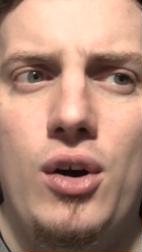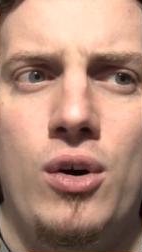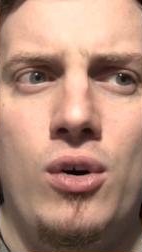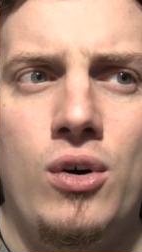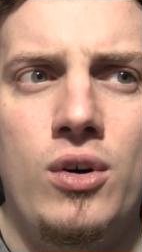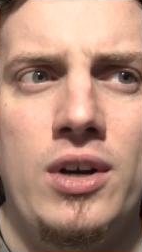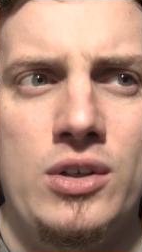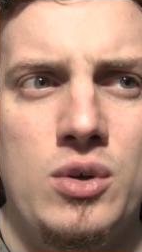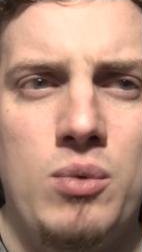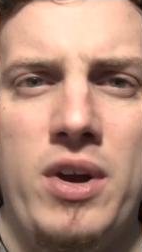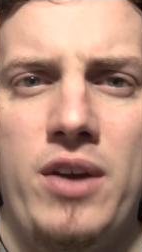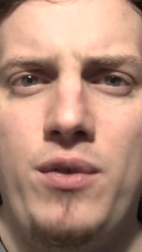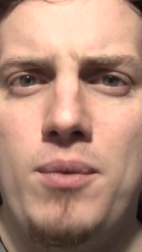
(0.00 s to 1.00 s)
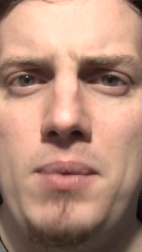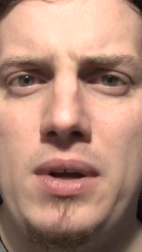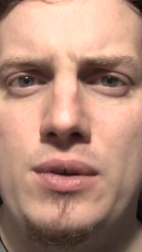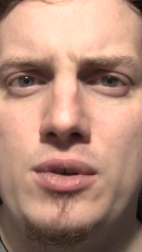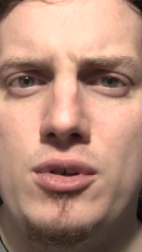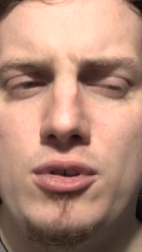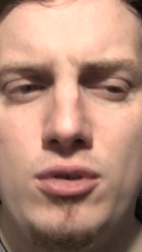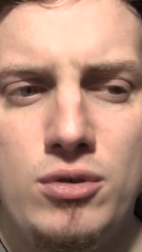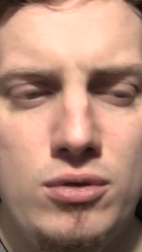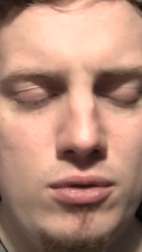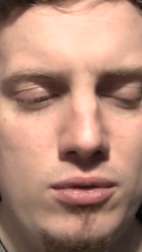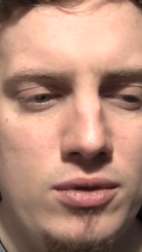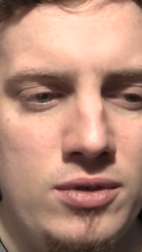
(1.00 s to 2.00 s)
or is a way for me
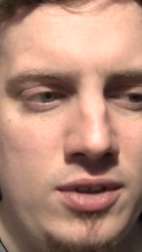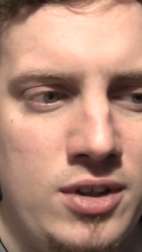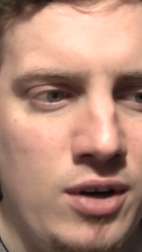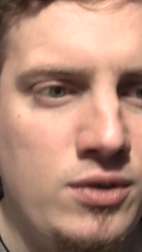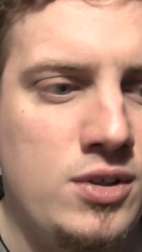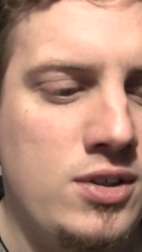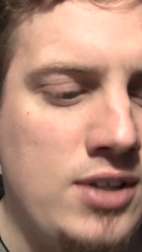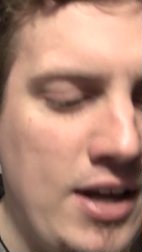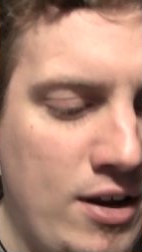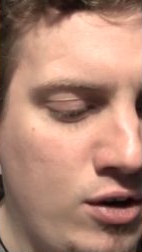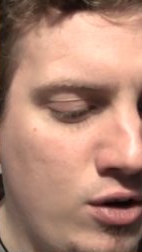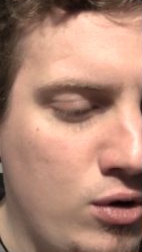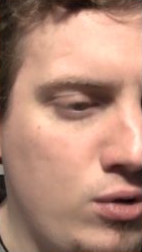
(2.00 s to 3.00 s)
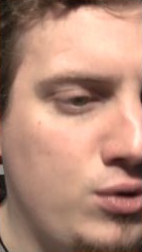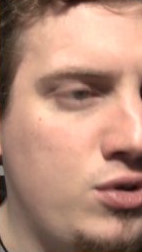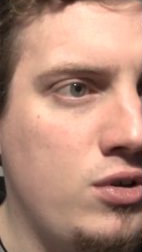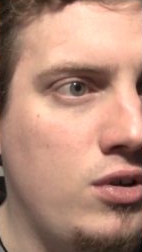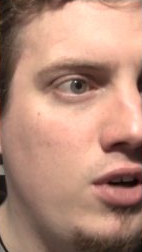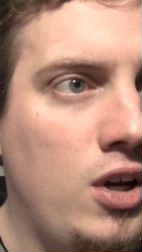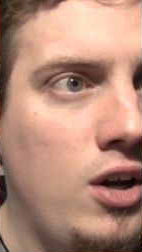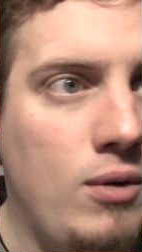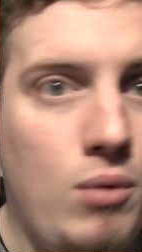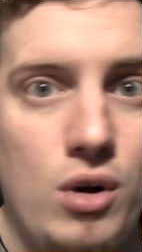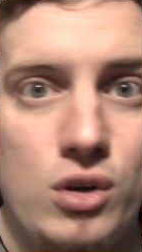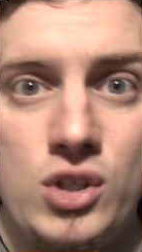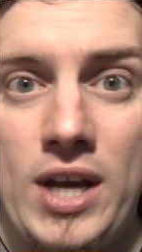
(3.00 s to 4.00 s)
to, you know, to set a goal to
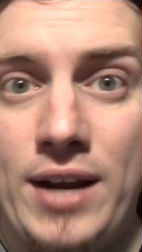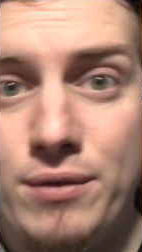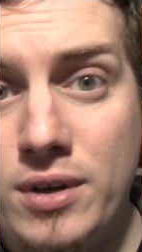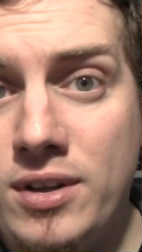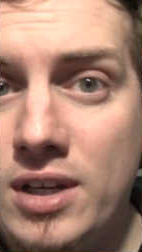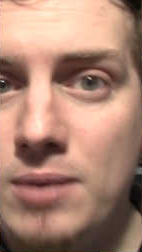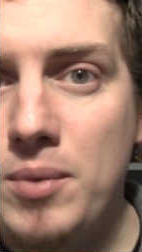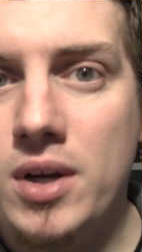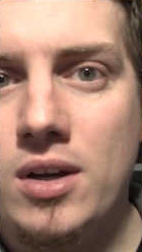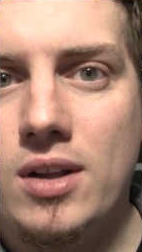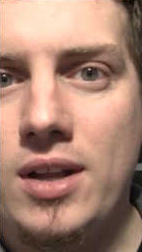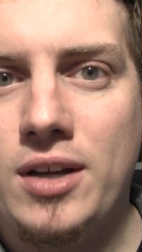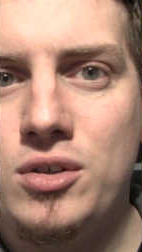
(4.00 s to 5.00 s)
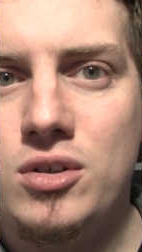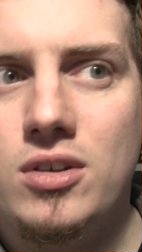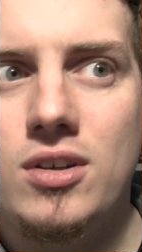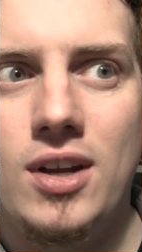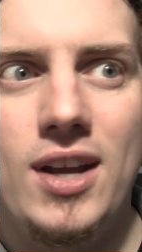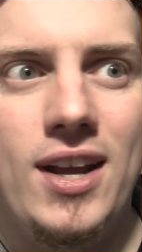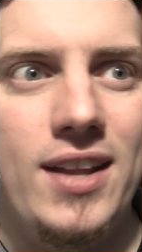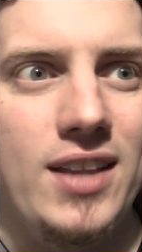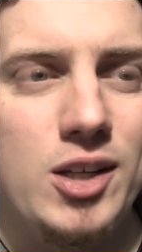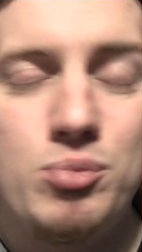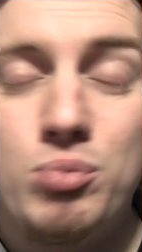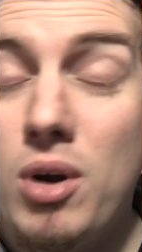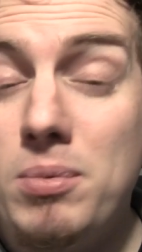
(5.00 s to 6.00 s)
watch everything in my collection,
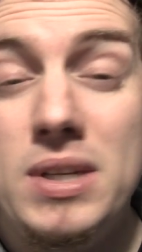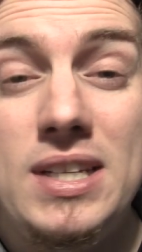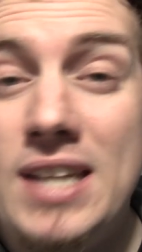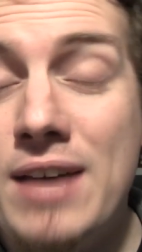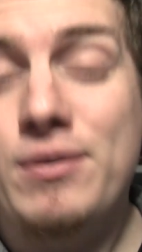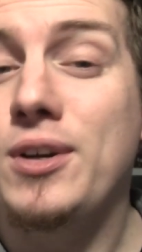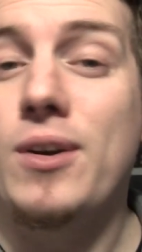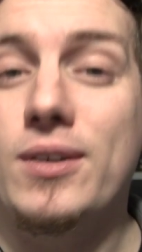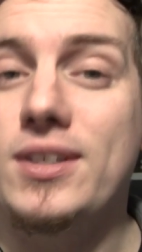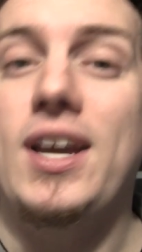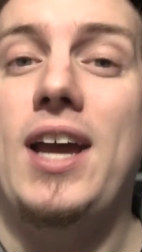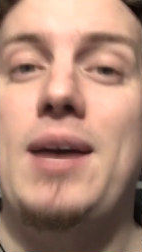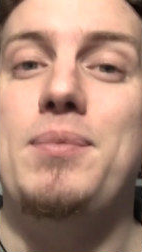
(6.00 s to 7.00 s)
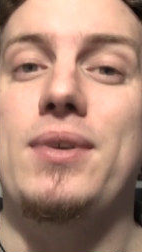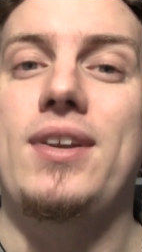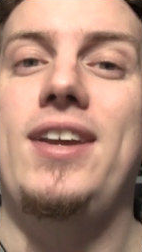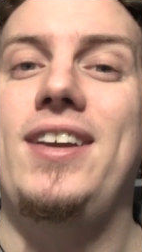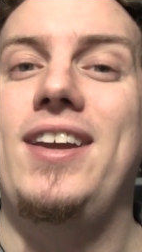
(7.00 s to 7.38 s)
that's probably never going to happen.